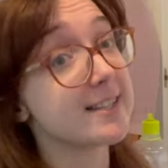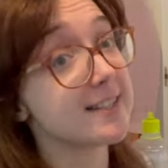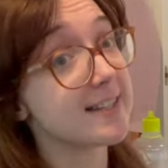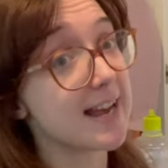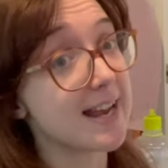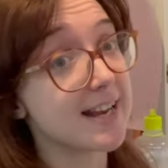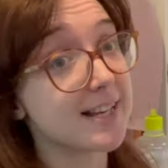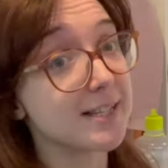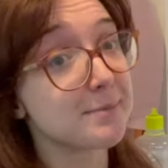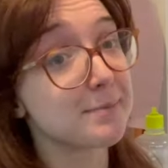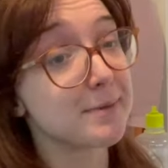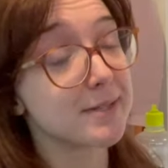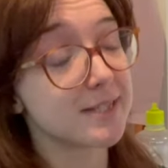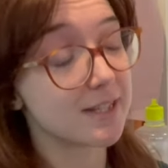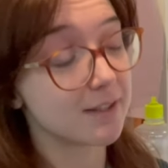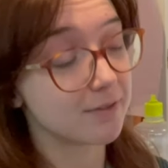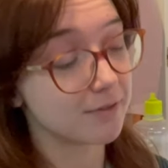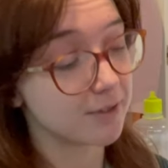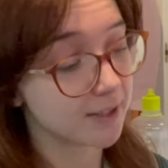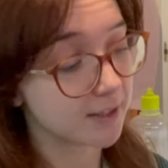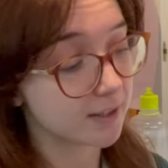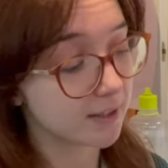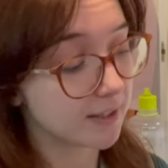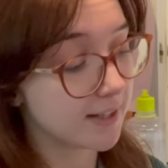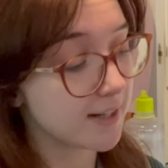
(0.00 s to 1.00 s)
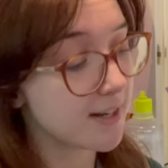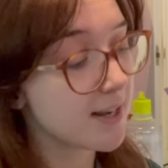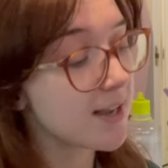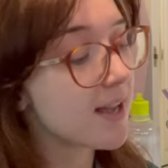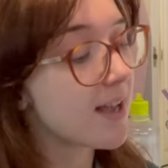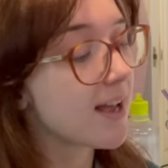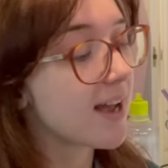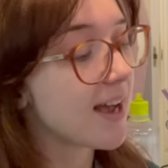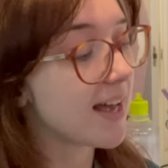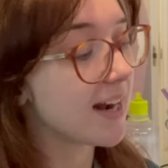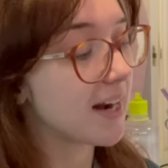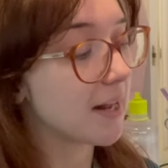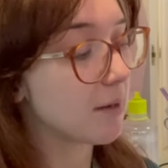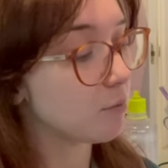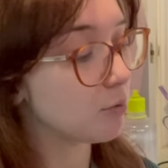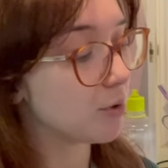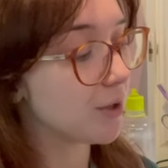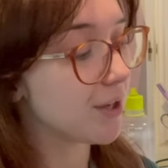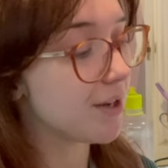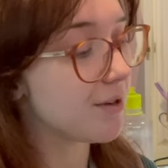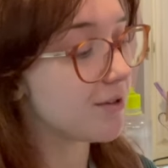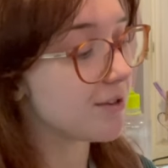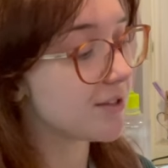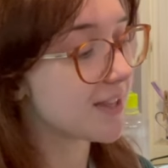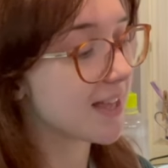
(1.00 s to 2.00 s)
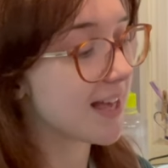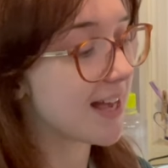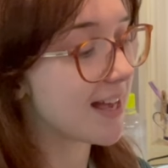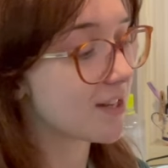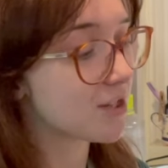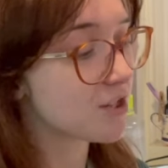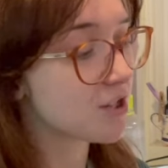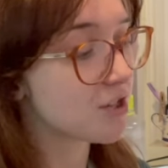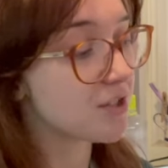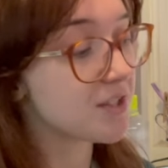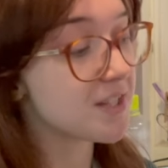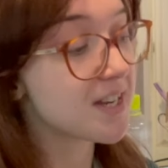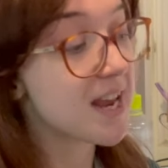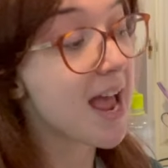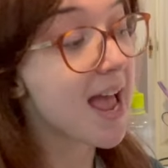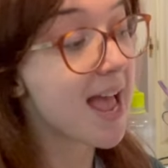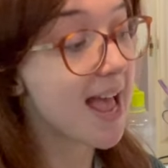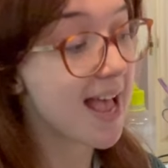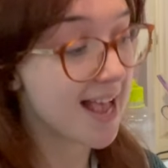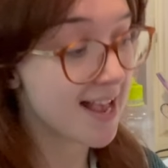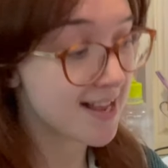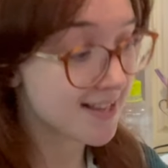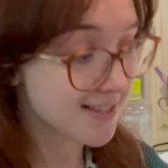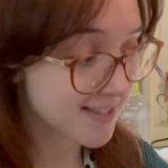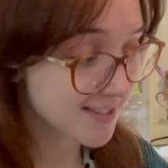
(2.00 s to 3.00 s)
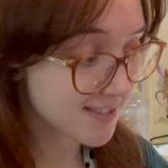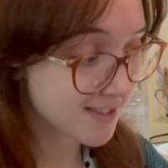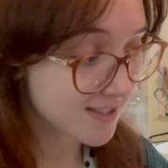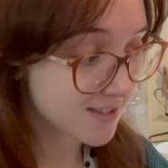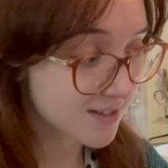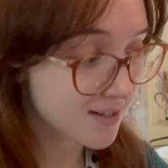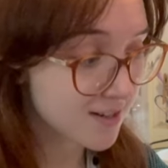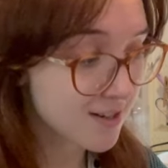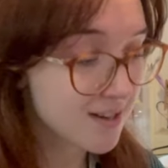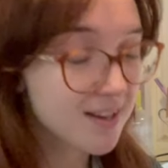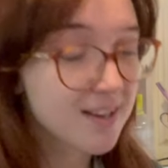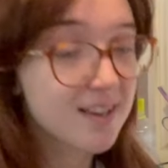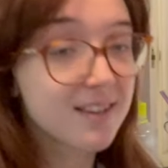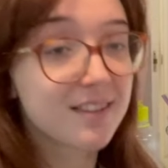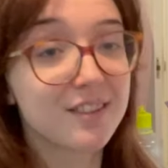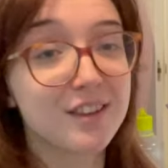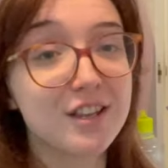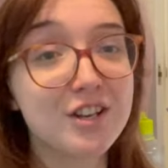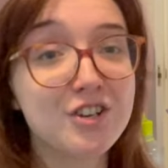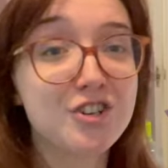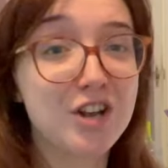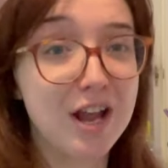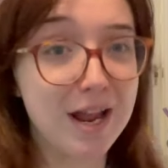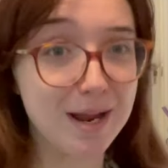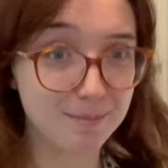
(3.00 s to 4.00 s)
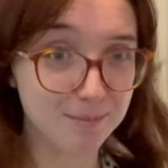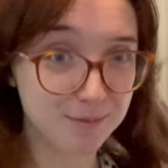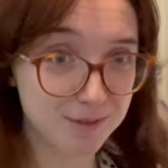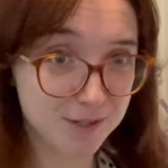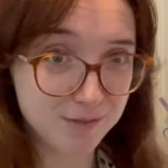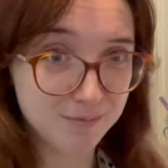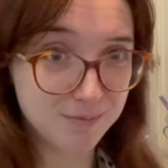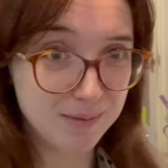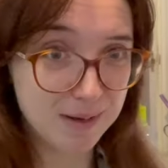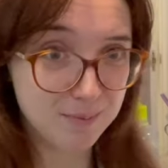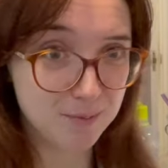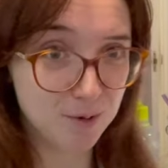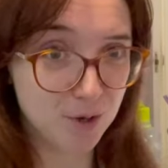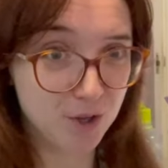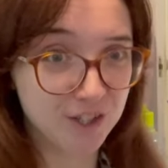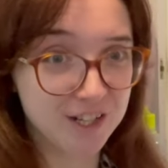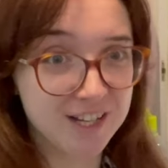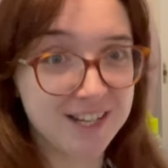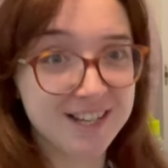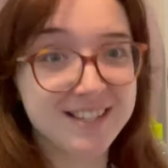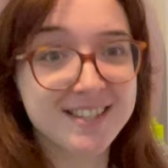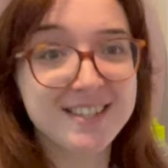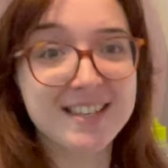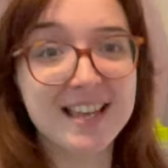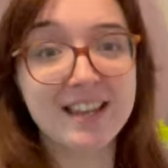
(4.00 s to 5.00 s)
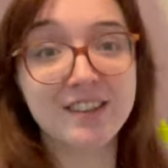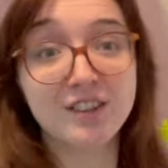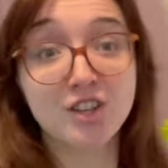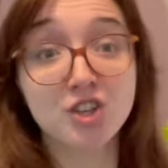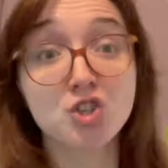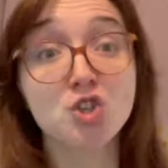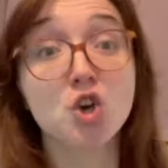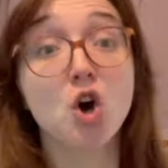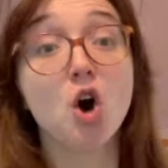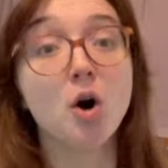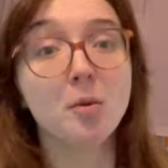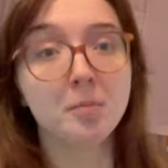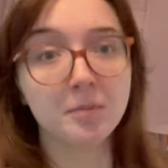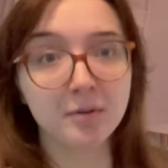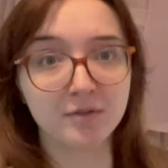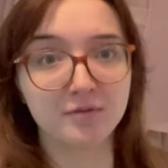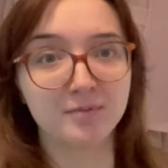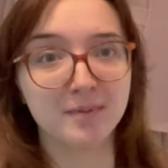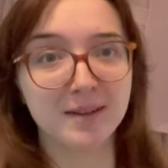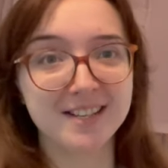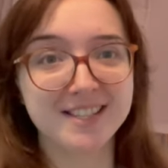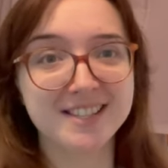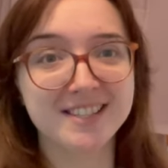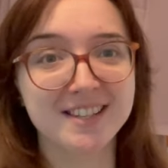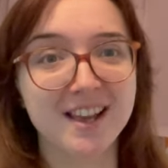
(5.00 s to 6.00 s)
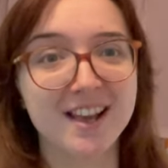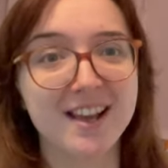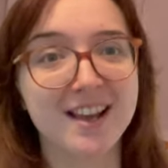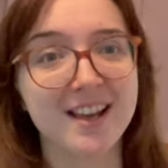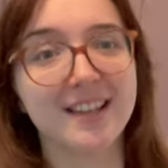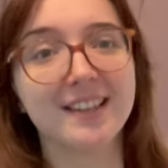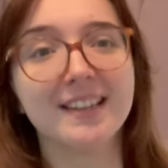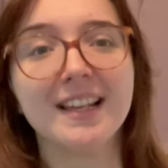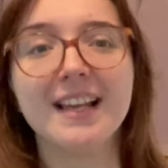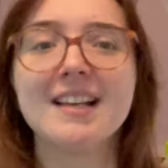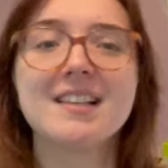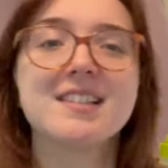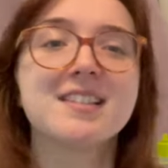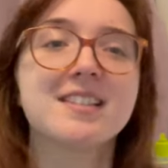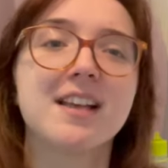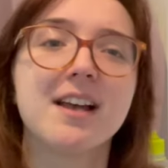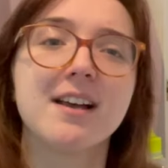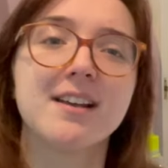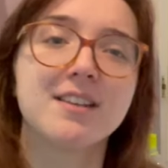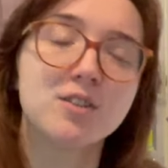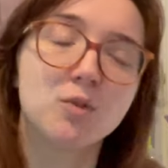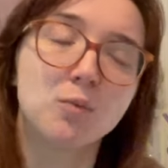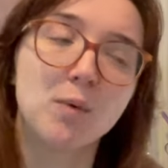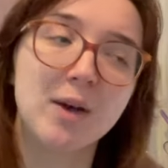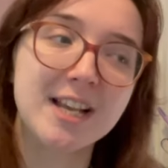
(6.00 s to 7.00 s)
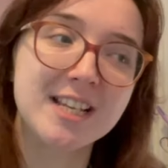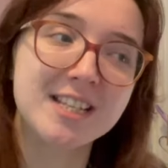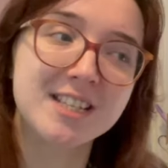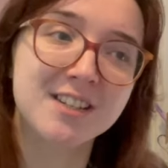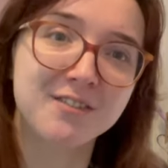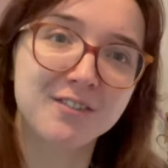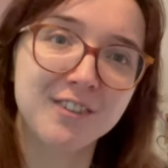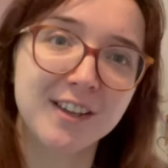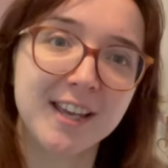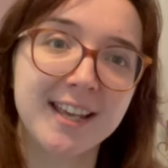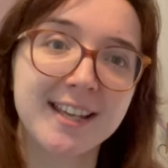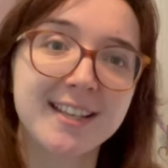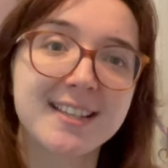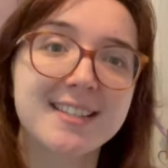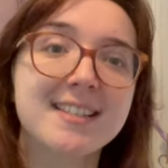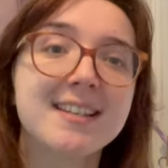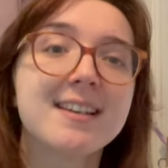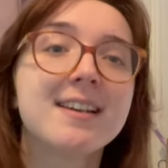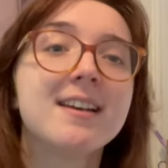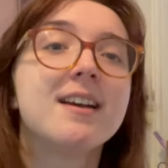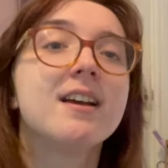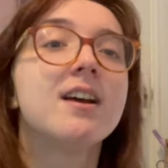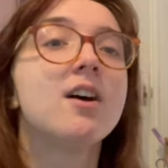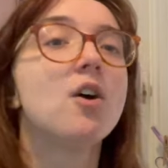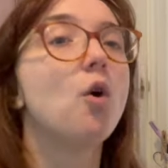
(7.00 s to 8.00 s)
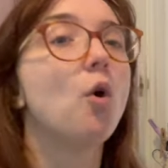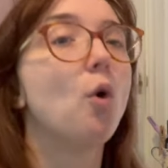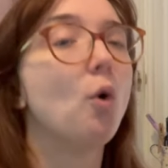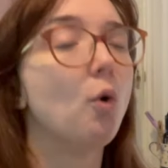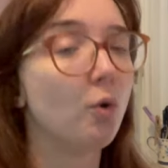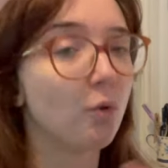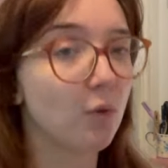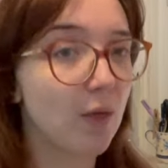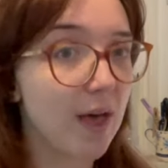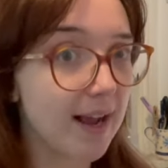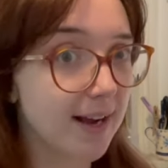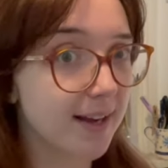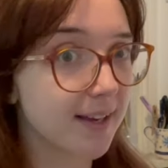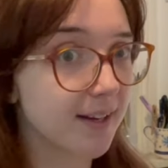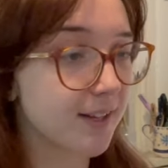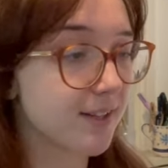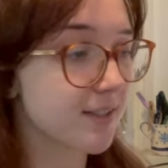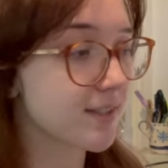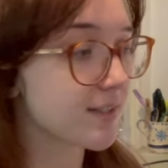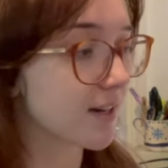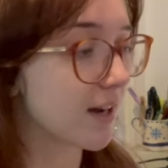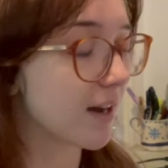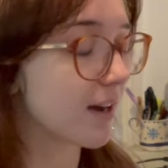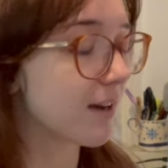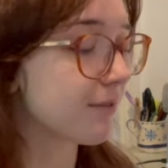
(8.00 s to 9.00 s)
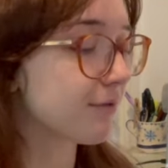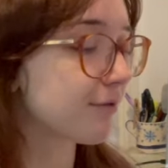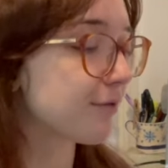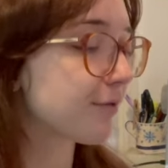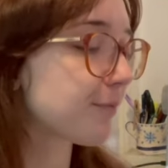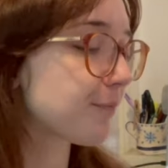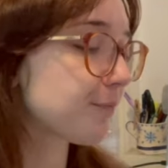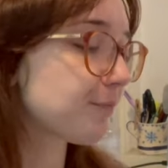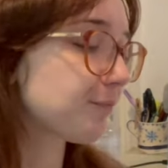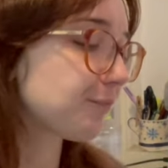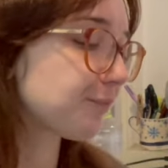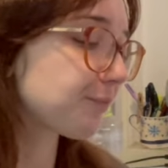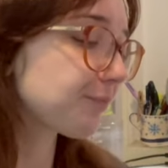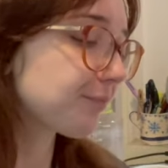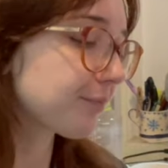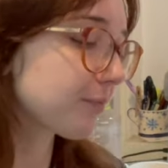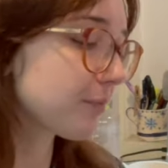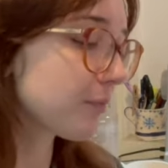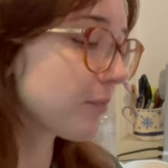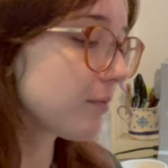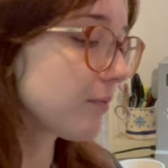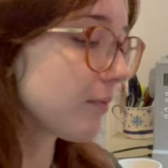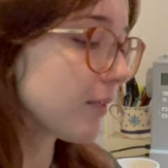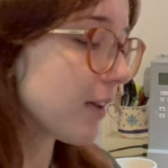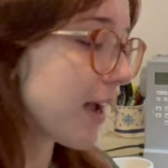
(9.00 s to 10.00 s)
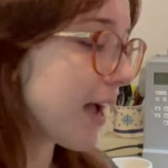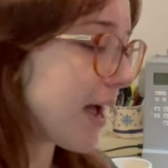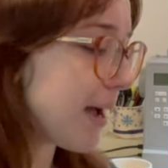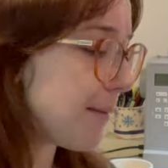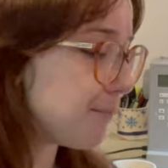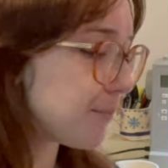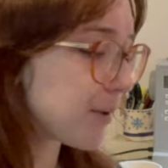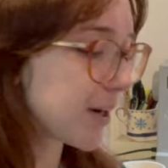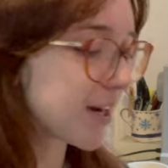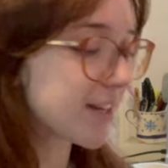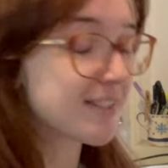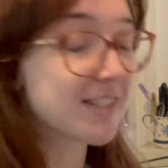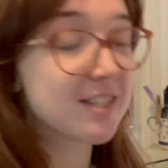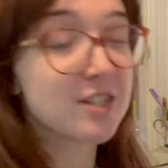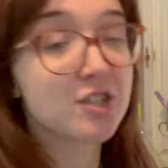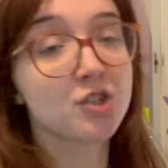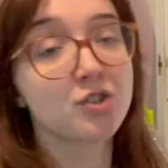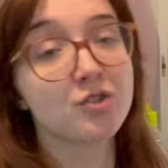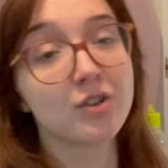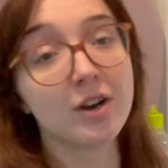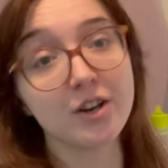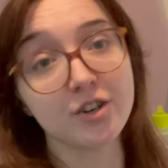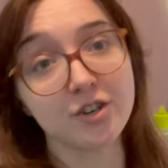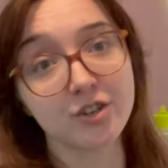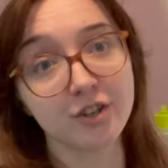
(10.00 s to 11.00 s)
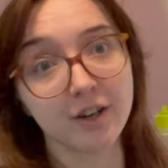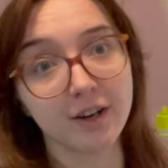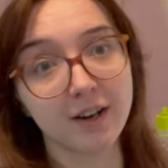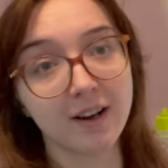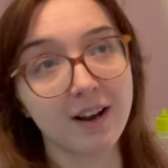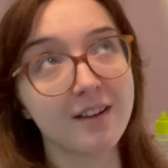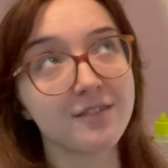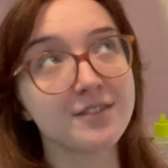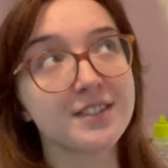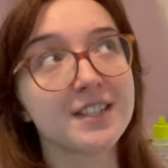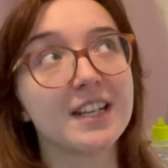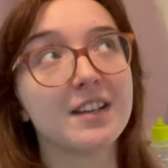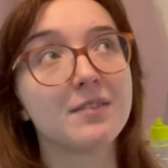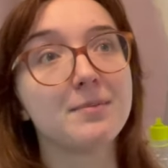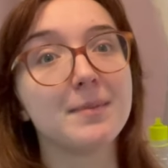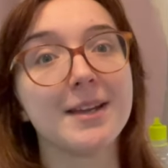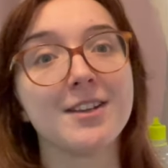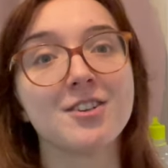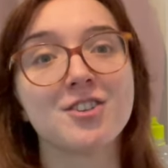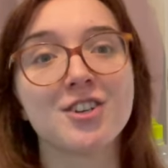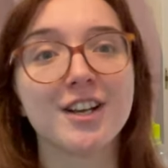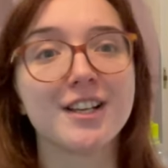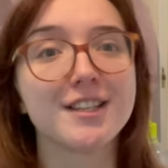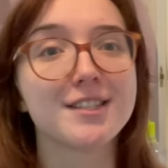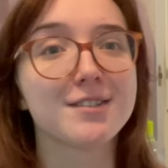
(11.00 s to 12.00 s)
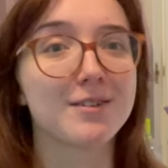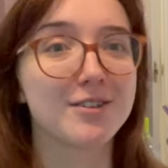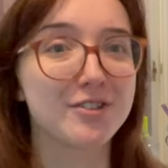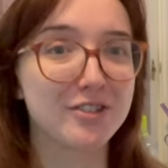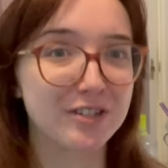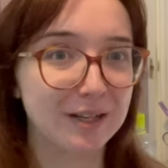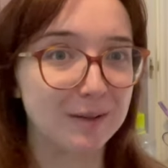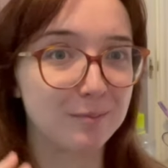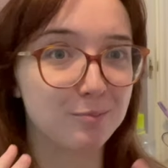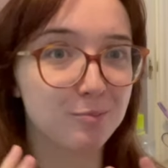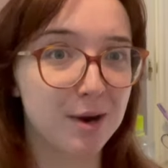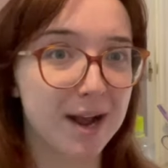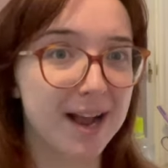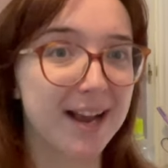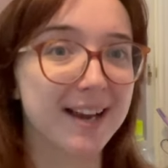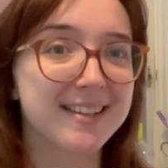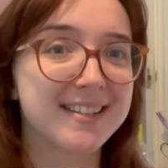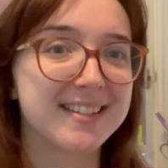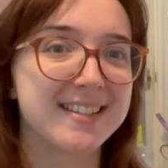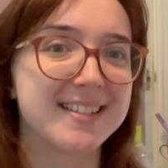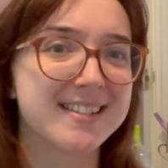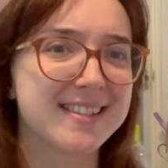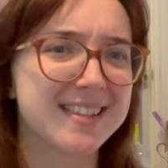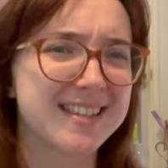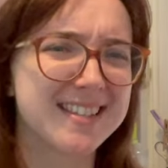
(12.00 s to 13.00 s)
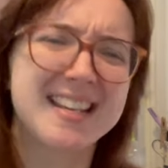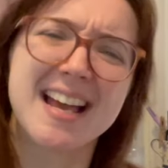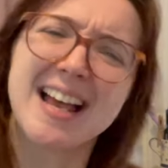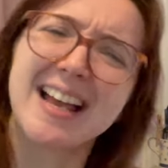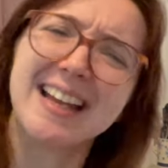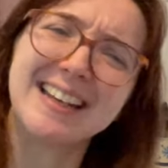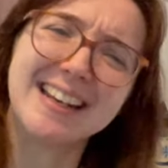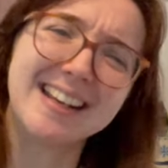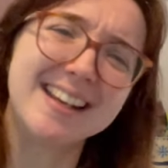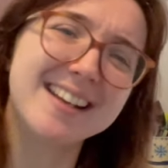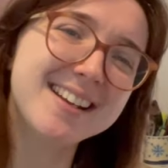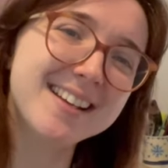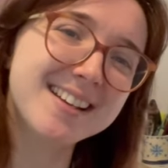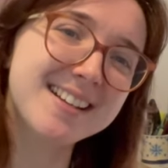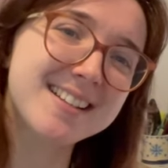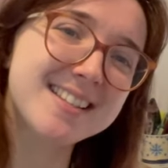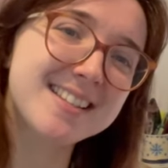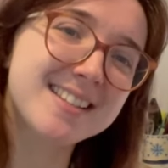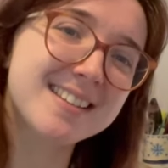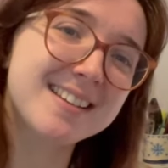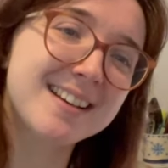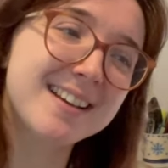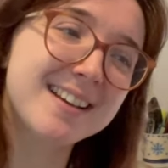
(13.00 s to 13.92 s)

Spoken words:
day specifically. And I will use that to test the shapes of my bodice and the top of my skirt, like skirt to waist fit, all that kind of stuff. Because it's structured enough to give me a chance to actually practice the techniques